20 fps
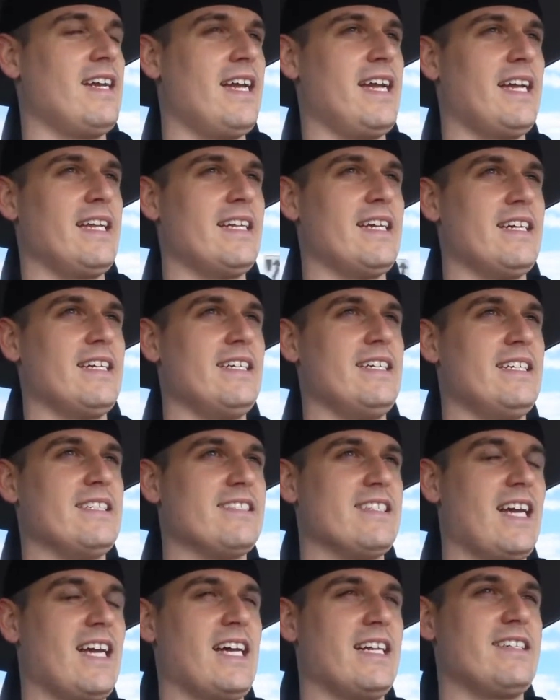And it
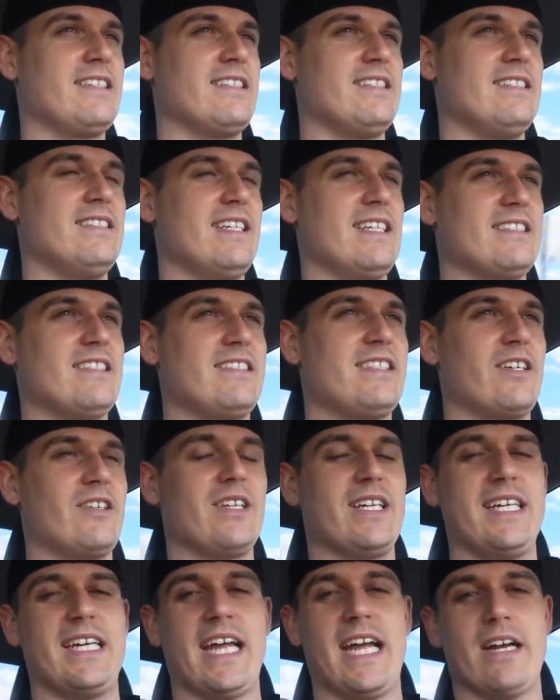is not
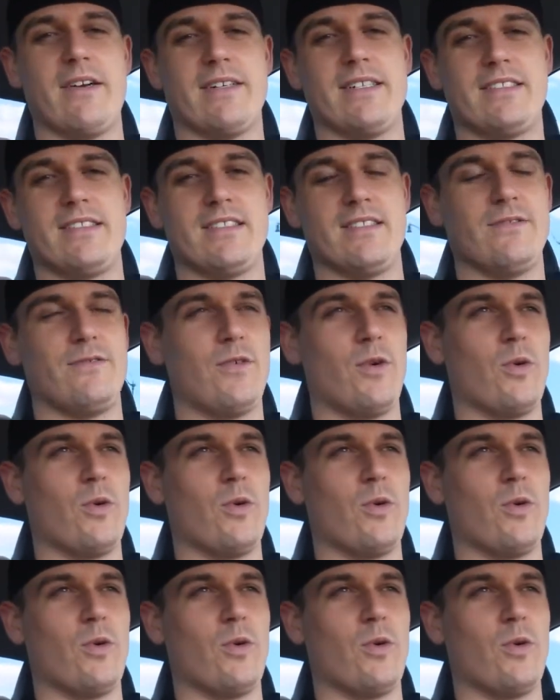necessarily inherent